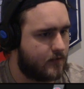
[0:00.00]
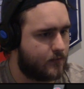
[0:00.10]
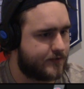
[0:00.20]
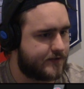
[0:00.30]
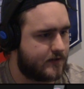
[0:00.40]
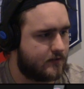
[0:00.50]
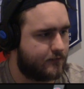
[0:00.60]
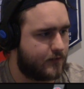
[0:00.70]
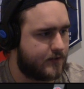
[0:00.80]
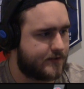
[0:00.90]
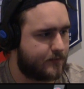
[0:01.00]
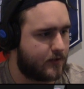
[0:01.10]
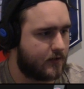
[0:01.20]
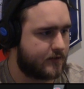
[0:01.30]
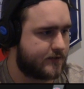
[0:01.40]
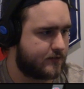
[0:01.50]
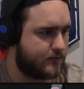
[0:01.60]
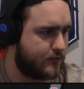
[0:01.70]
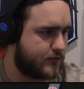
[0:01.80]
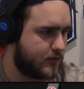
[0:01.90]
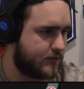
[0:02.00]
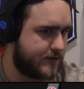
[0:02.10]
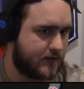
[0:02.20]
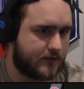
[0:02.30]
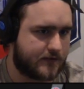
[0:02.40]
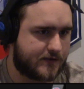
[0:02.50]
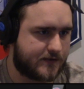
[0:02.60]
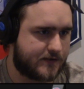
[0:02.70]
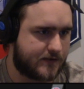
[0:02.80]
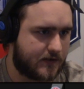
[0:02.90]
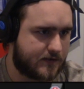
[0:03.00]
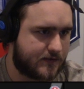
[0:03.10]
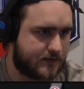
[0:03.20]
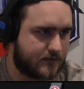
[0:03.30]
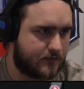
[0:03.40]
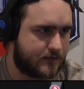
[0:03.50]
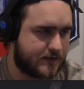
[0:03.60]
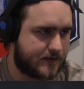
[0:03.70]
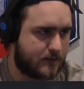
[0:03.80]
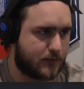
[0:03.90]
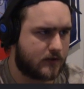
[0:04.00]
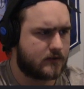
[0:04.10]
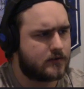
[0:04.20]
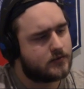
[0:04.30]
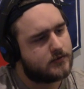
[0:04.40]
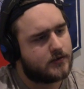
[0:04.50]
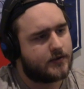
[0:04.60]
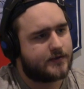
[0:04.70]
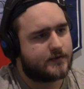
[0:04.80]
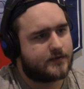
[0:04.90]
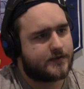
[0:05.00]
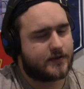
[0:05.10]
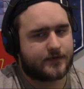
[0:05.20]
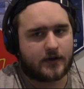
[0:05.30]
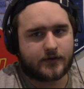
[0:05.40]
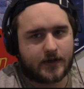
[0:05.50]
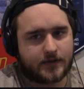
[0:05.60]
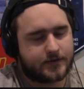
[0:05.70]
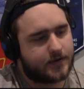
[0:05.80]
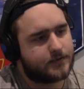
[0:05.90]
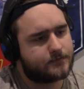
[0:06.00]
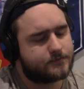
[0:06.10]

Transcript: We'll see if we simulate to New Jersey on the 6th of December. See if that'll get it done.